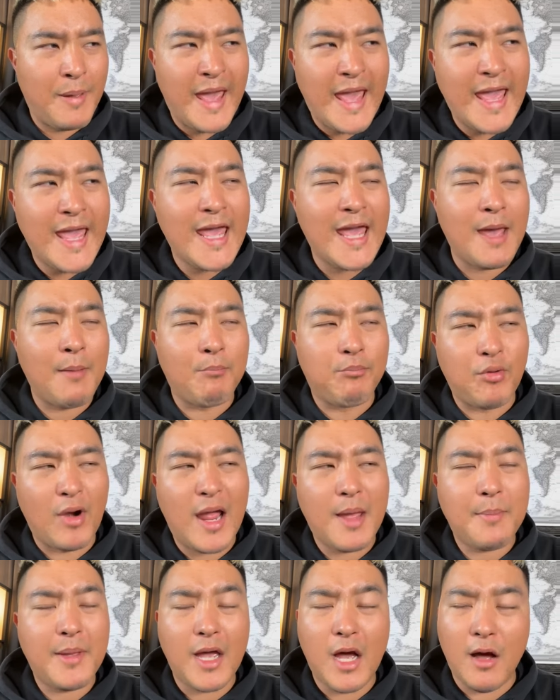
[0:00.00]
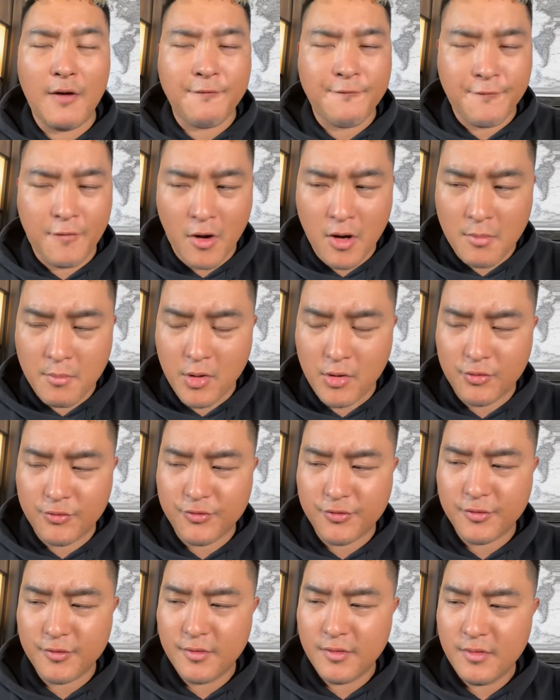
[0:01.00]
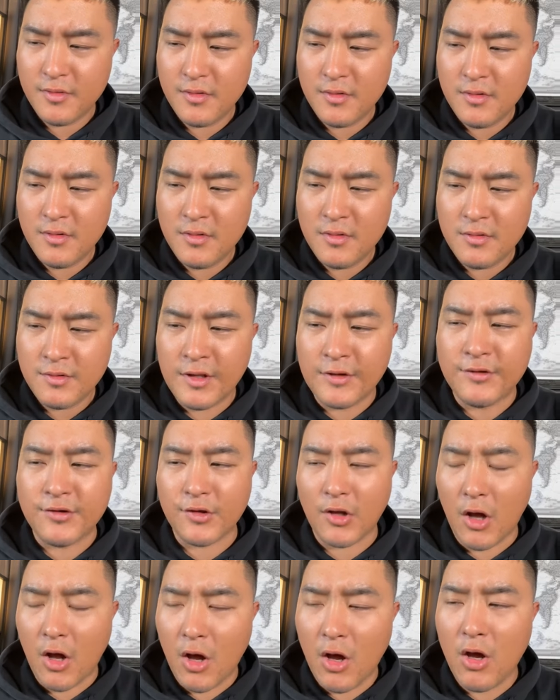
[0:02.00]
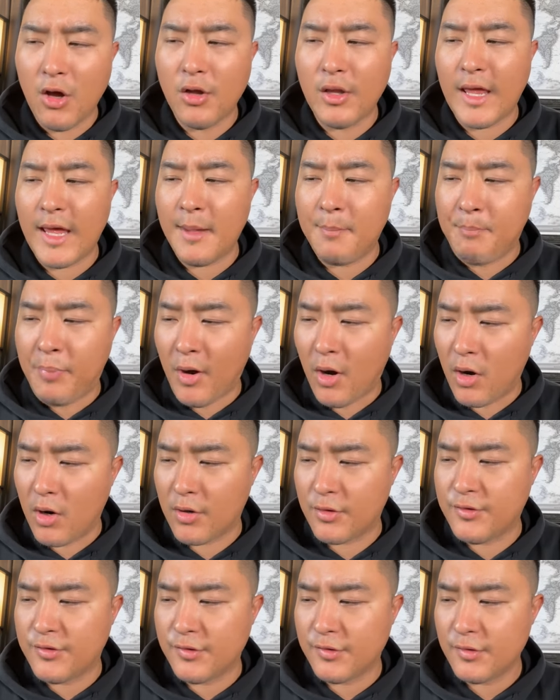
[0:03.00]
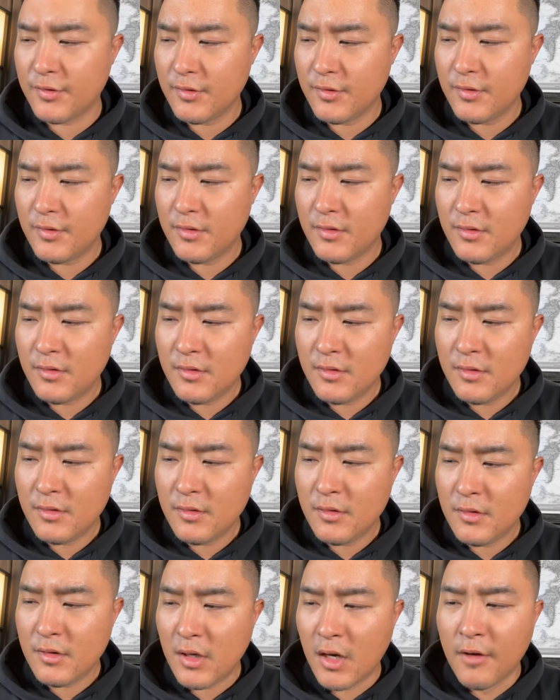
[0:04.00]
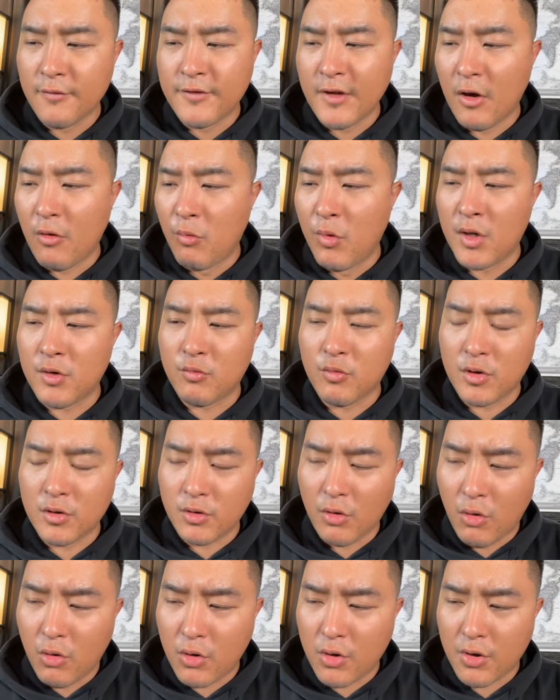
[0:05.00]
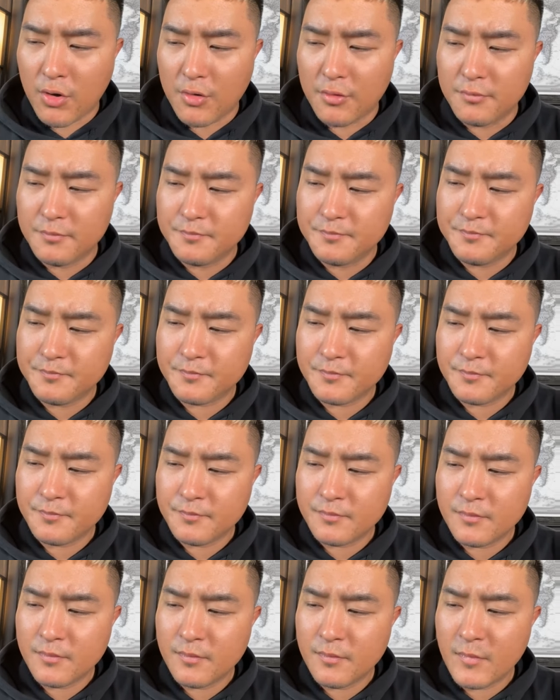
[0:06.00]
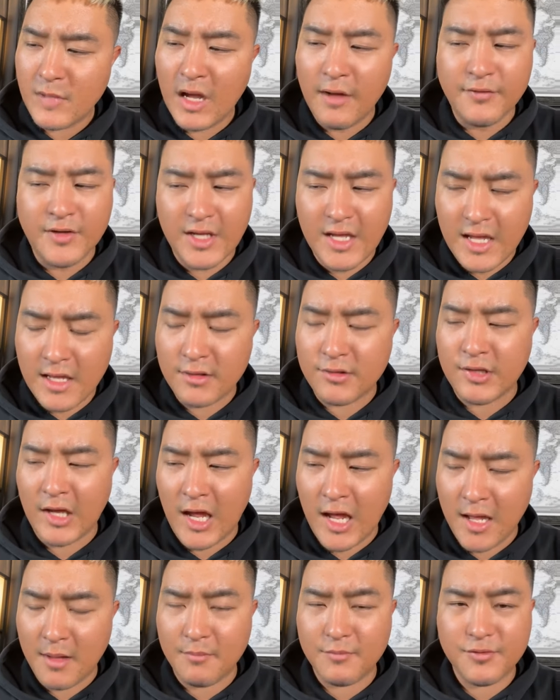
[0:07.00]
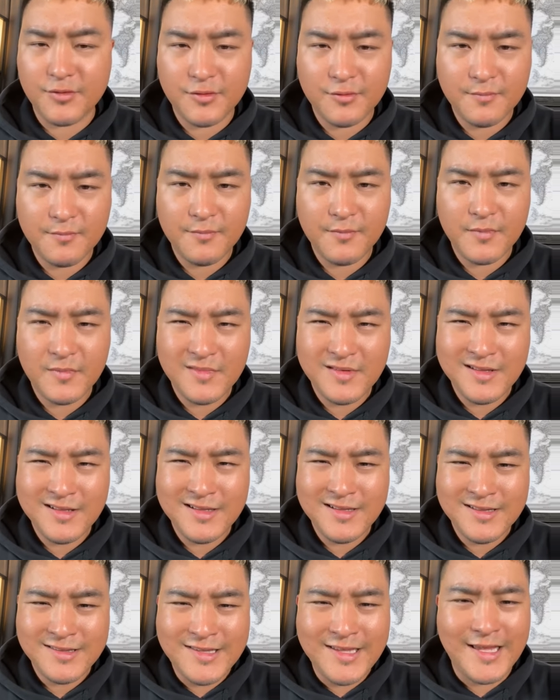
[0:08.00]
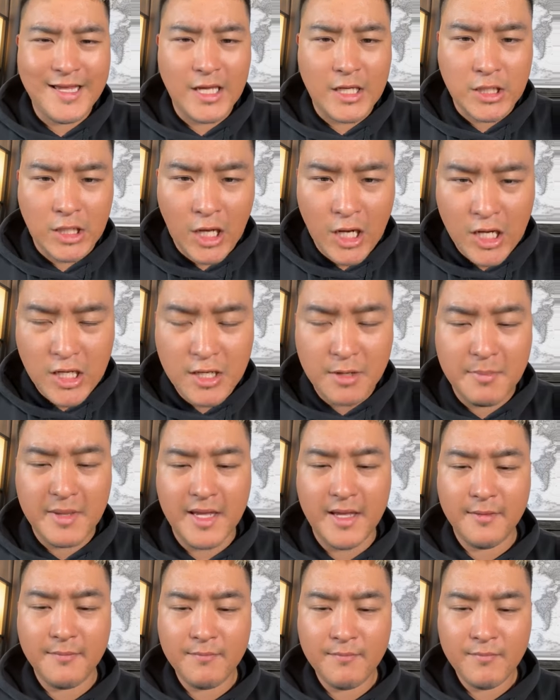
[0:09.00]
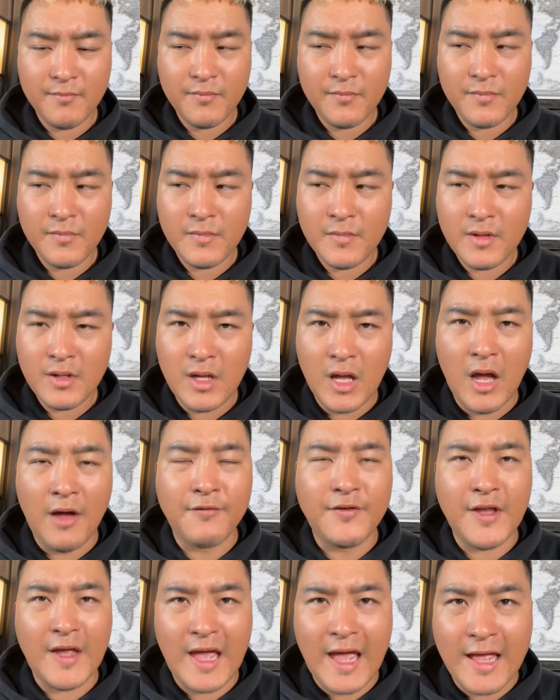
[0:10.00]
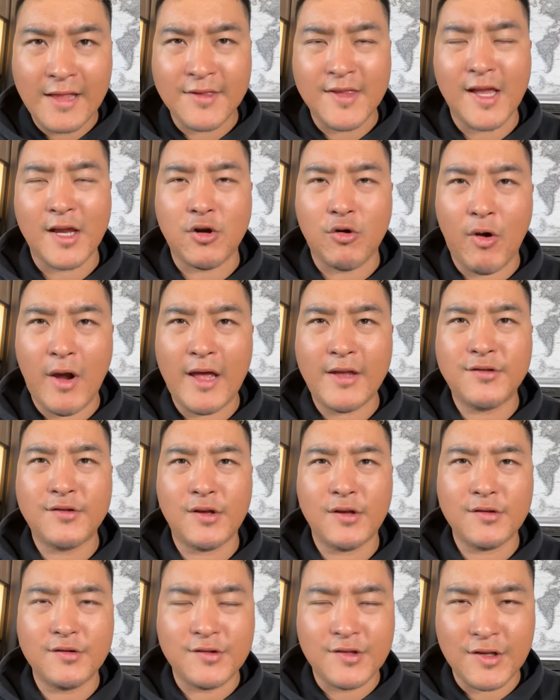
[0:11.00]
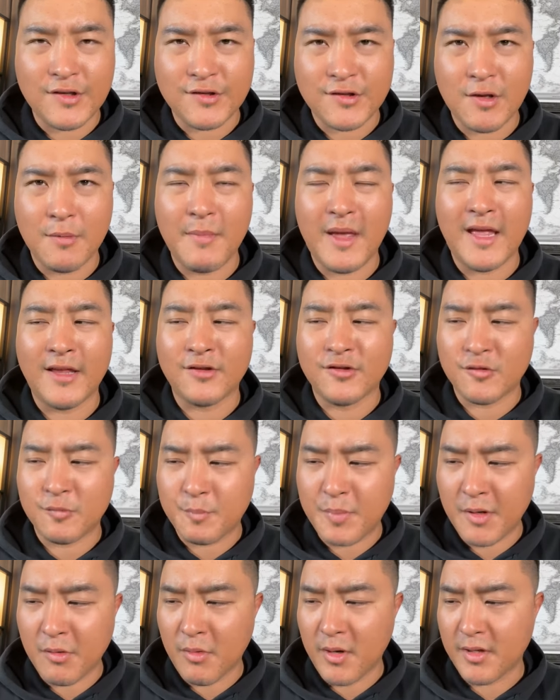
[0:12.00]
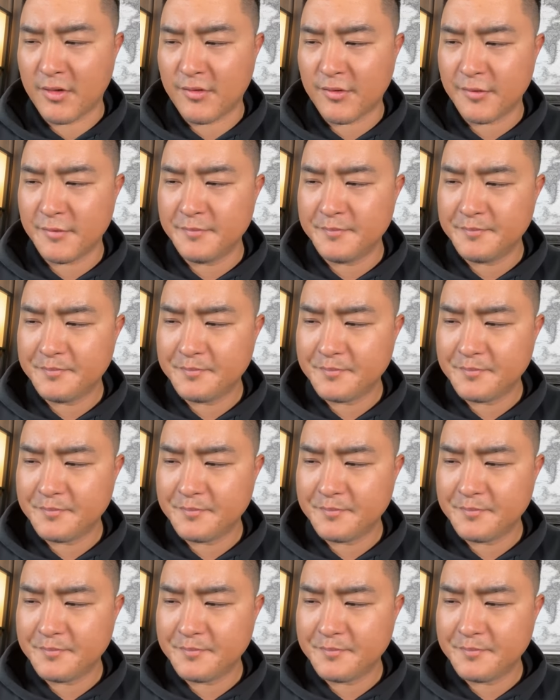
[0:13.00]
paying and bribing off farmers. This is all a part of that one world order of the end times. The economy of the Antichrist system and spirit,